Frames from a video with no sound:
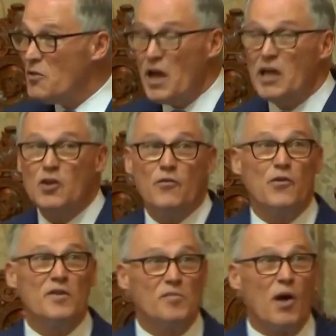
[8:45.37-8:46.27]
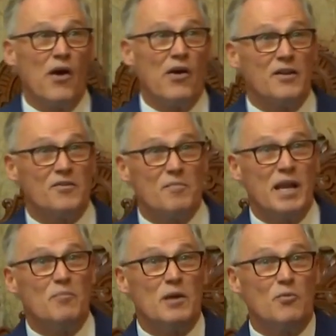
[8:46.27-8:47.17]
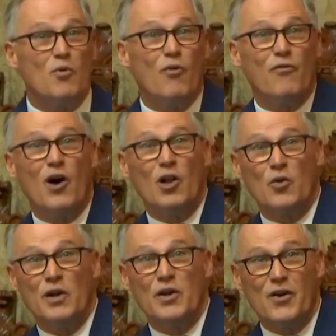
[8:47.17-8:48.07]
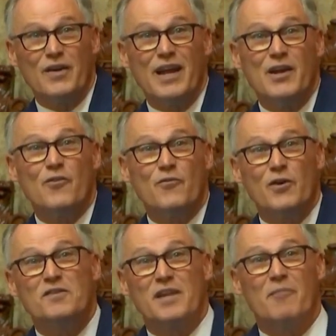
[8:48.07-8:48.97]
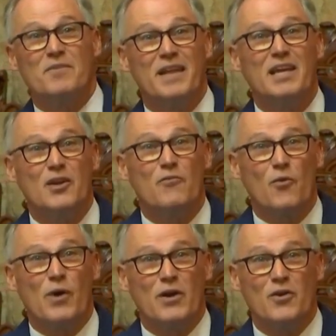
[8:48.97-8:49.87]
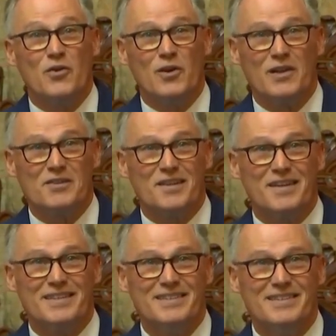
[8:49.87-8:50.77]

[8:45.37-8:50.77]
Thank you for inspiring us. Many people will follow in your footsteps. Thank you for what you're doing, Elisa.